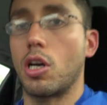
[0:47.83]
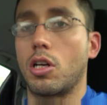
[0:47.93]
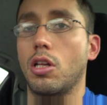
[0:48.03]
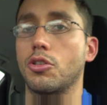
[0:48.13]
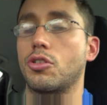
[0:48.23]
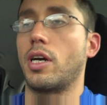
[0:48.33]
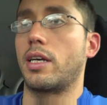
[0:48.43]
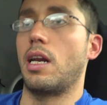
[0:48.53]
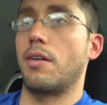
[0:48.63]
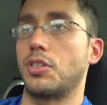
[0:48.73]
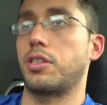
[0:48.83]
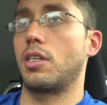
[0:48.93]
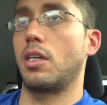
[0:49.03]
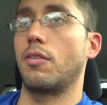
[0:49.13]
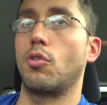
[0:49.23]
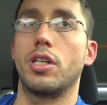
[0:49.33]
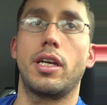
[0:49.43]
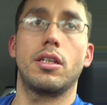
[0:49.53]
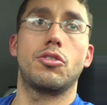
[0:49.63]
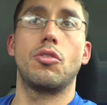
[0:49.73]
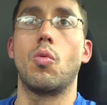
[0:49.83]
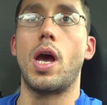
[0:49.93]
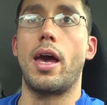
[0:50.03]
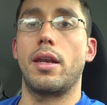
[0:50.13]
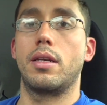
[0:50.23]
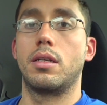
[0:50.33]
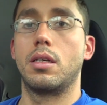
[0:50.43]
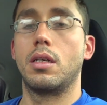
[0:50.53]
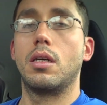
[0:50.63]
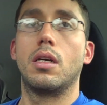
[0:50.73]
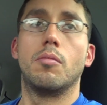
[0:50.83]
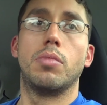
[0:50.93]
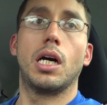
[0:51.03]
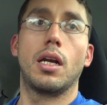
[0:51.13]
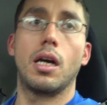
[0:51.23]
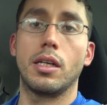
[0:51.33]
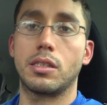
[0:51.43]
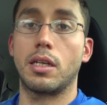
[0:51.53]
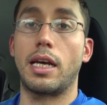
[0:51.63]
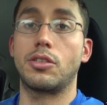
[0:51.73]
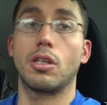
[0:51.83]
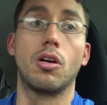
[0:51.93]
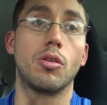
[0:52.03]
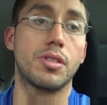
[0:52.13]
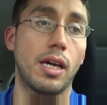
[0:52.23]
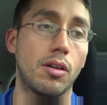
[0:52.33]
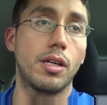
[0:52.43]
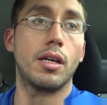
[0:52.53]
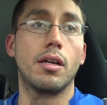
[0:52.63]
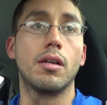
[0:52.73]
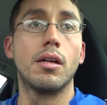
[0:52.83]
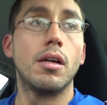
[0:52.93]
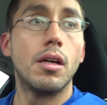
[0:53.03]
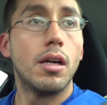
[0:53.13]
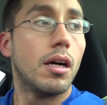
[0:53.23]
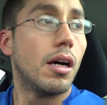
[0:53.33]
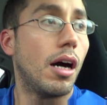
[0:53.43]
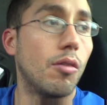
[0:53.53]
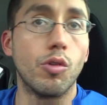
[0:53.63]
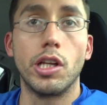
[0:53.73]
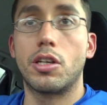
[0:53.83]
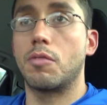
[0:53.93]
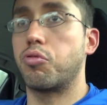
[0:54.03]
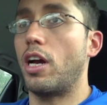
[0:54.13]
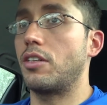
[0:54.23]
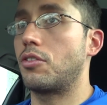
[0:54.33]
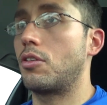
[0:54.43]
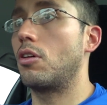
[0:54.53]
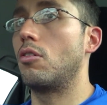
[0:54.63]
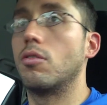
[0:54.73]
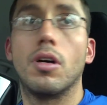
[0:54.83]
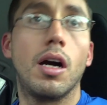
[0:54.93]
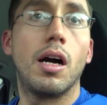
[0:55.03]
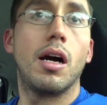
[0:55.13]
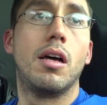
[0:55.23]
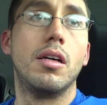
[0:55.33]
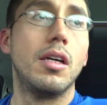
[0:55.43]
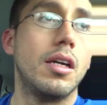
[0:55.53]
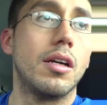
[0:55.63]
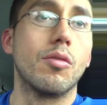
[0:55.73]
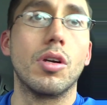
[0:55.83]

close so I can obviously avoid getting too wet. But uh, it's a nice little hotel here. Uh, really good price too. Uh, real